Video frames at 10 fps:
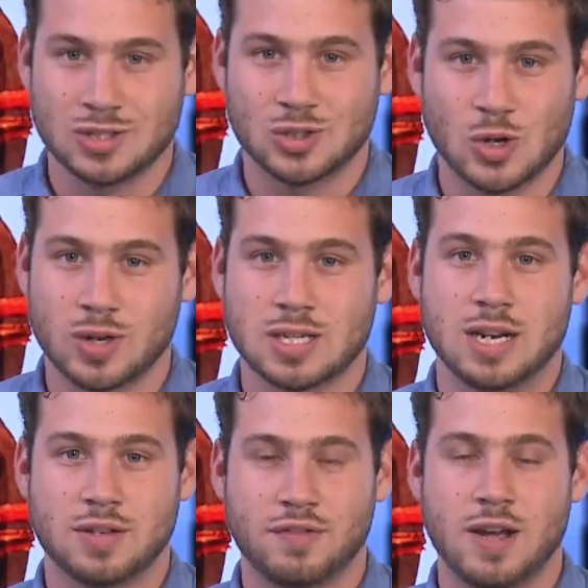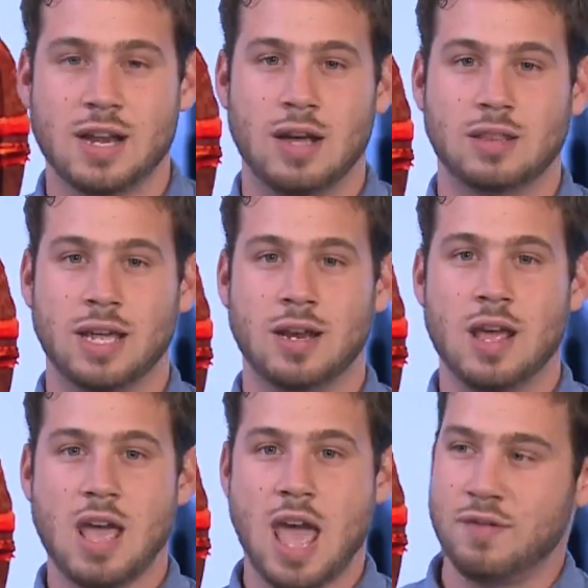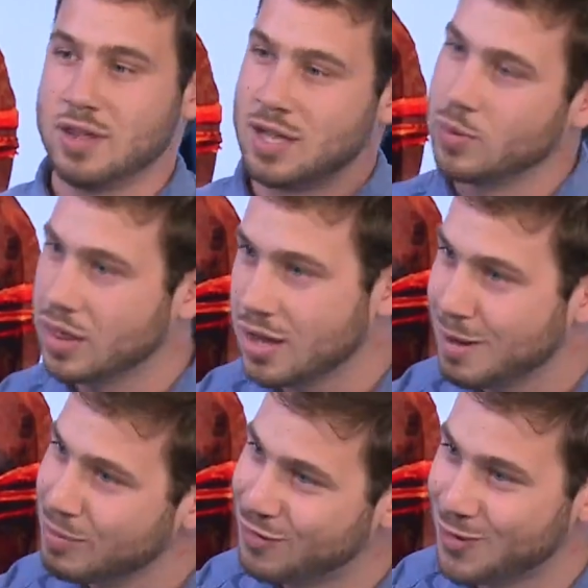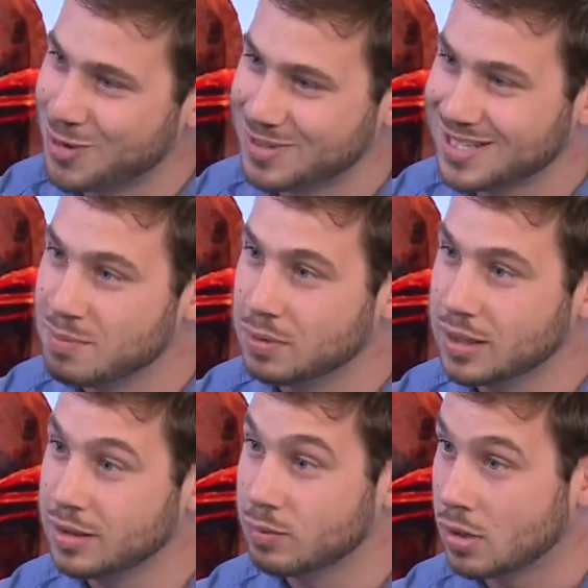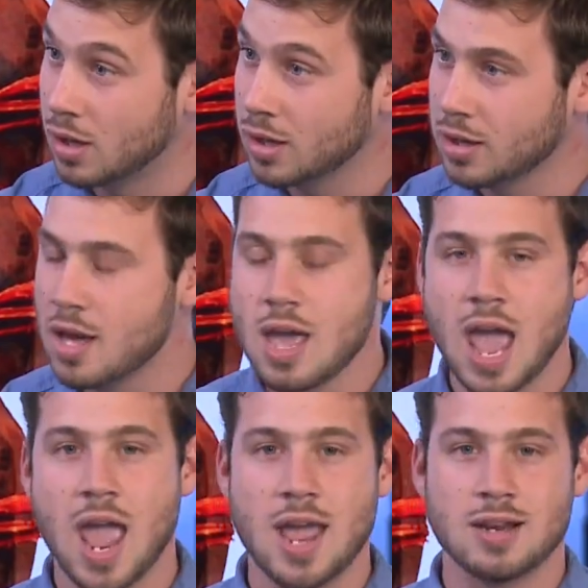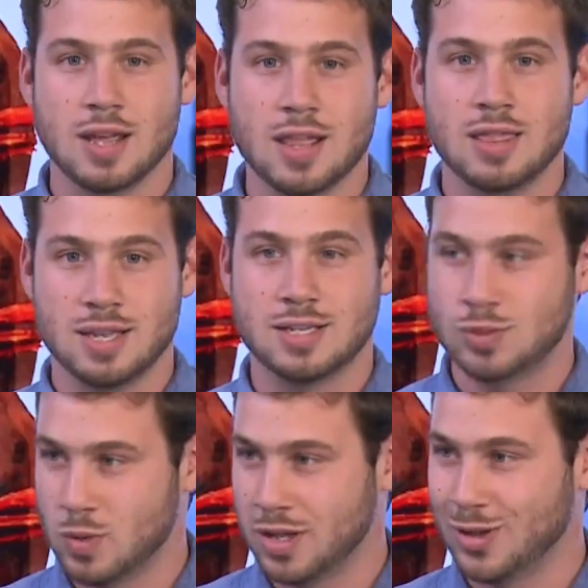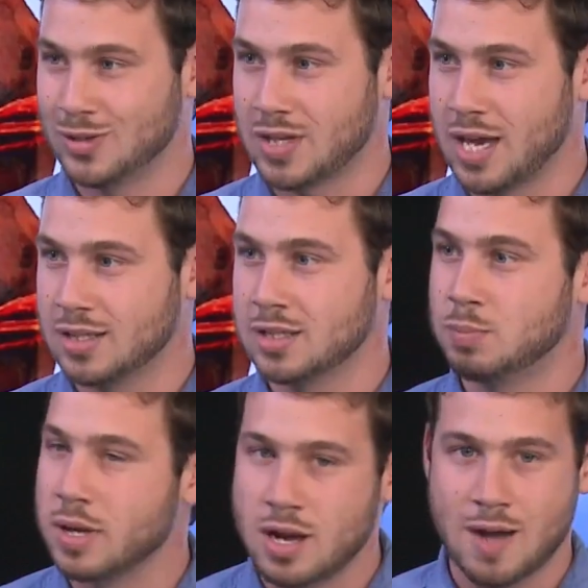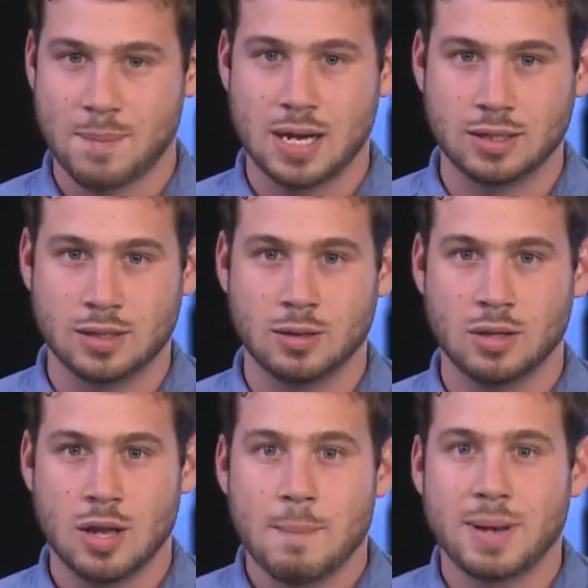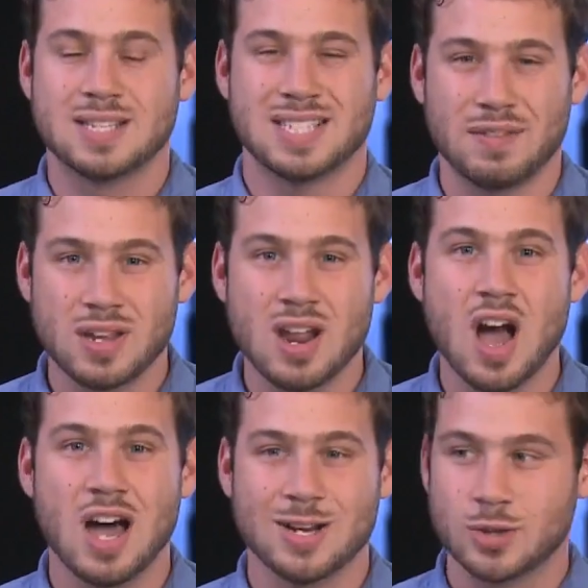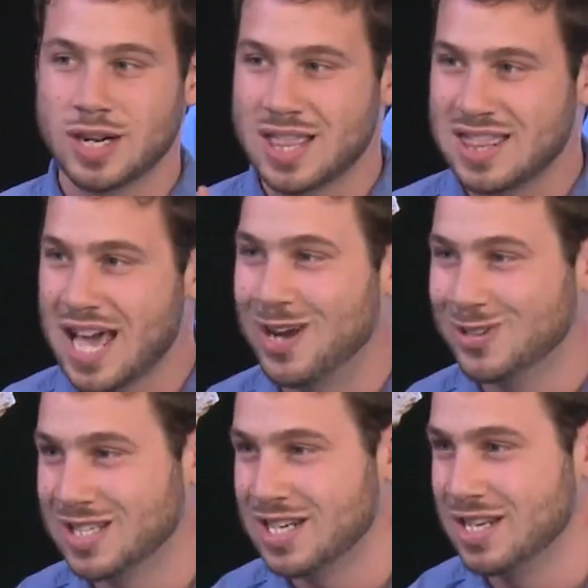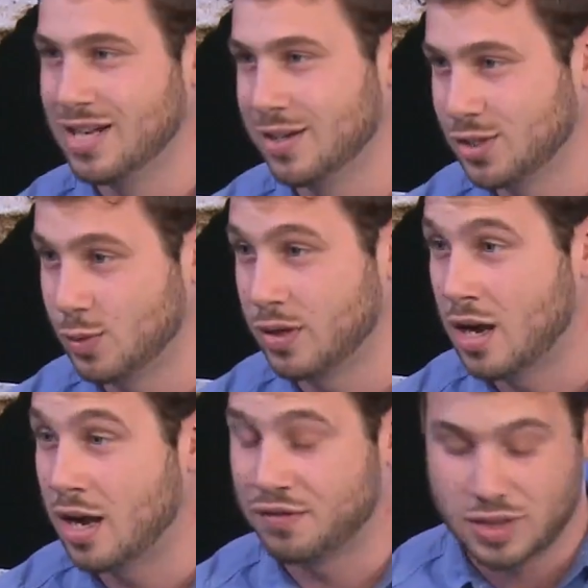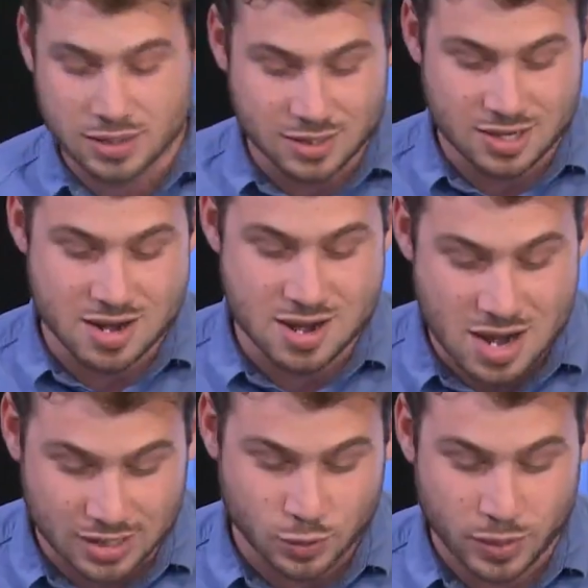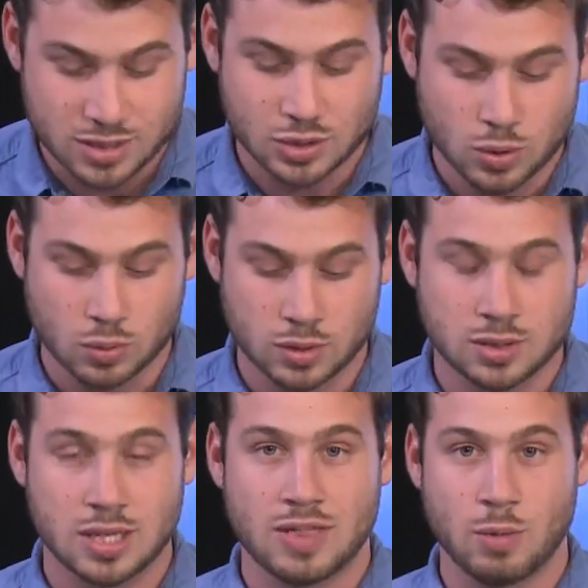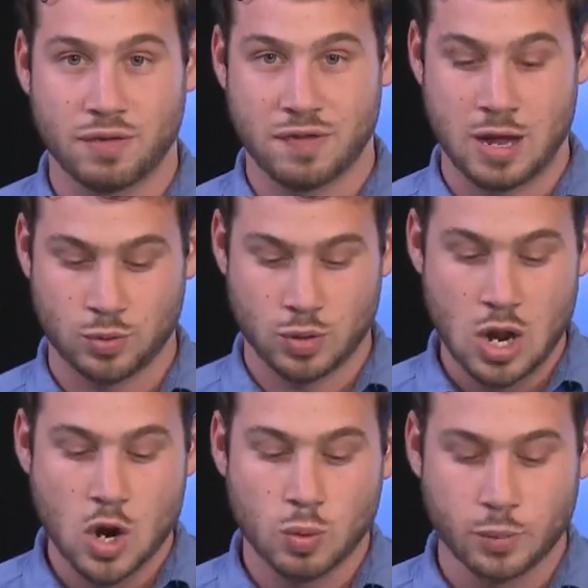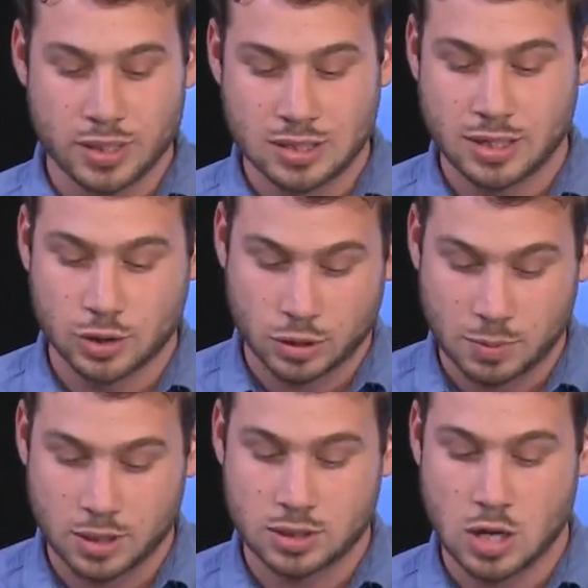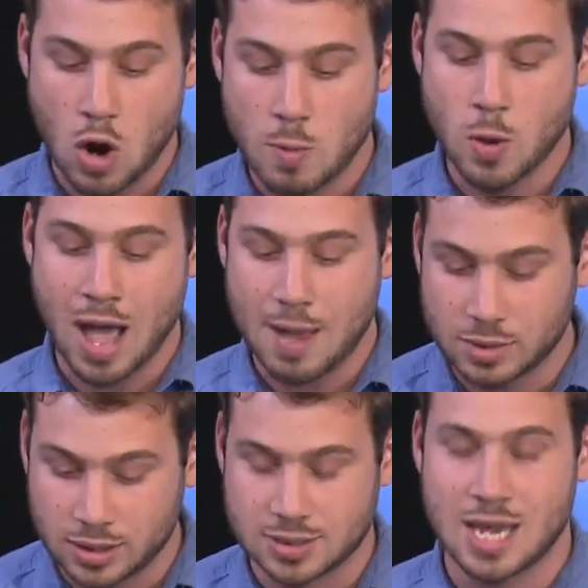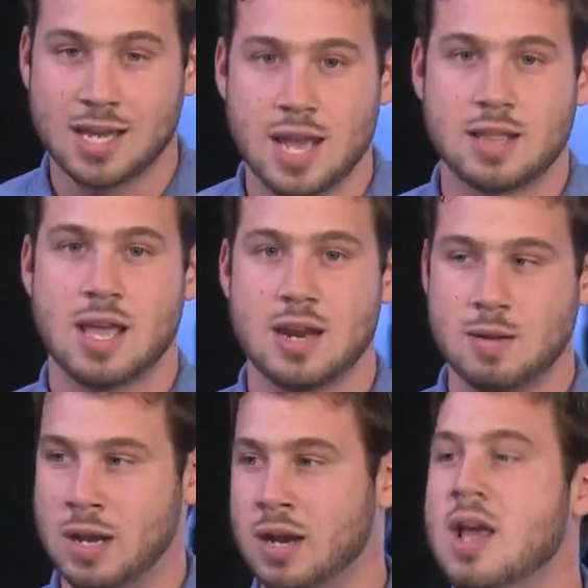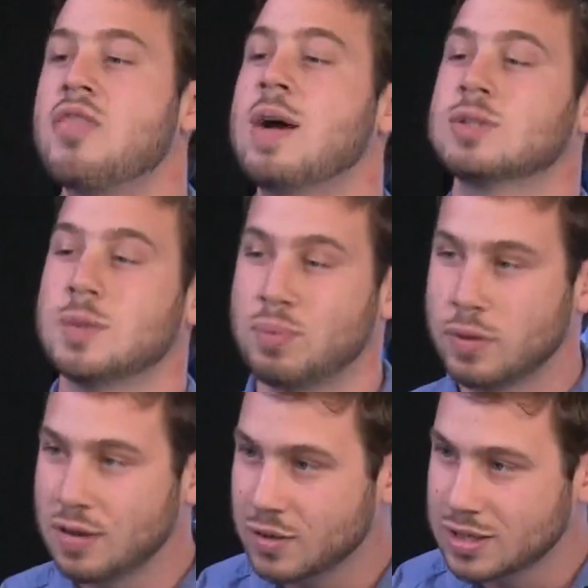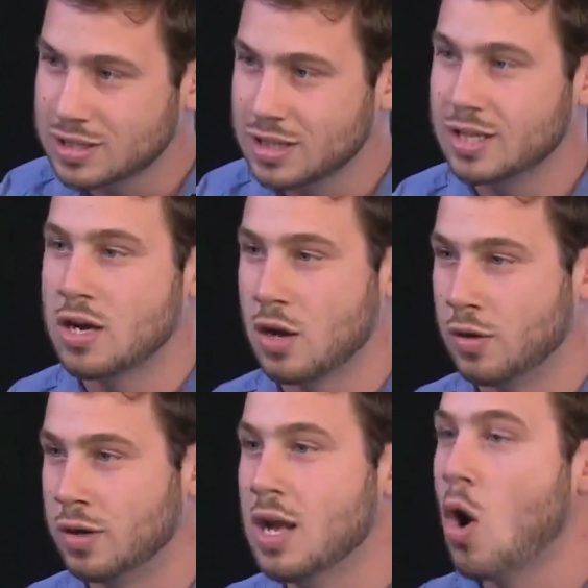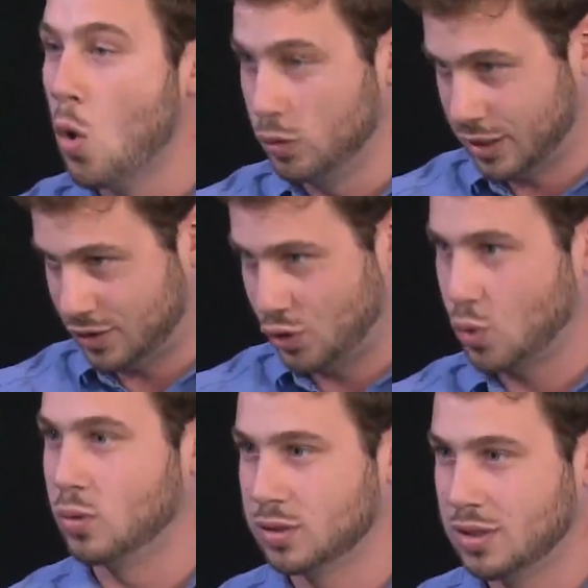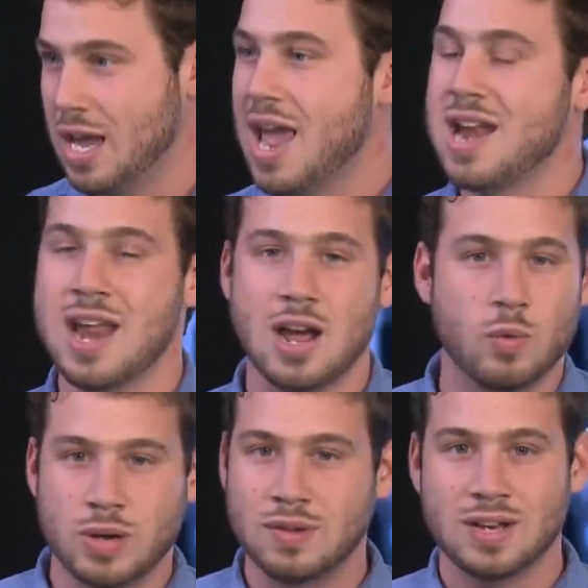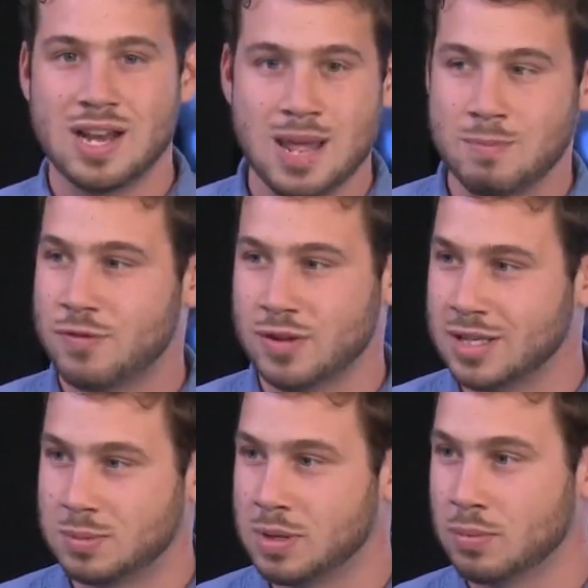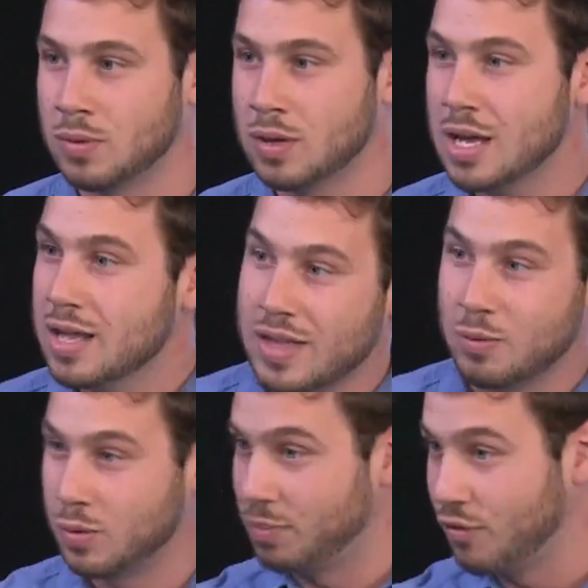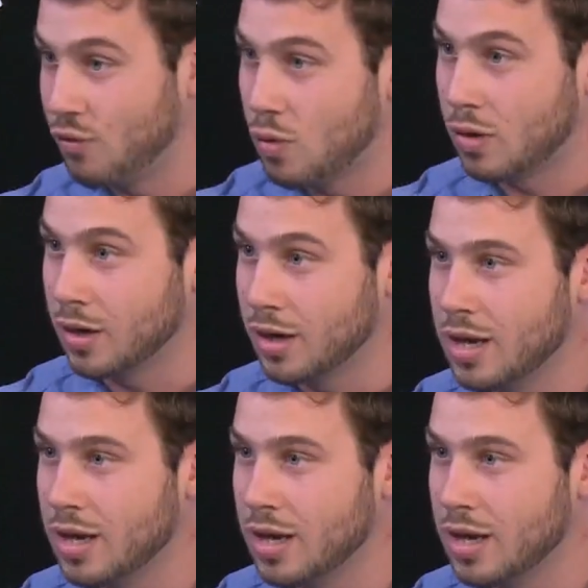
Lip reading: so excited to find out that everything we thought before was completely wrong. And this is one of those cases, but not by little. By 700,000 years, we are off. This is nuts. Recent tools that were found were recently attributed to Homo habilis, aka the handyman. That was the previously known oldest tools. And now we don't even name for these people that were before.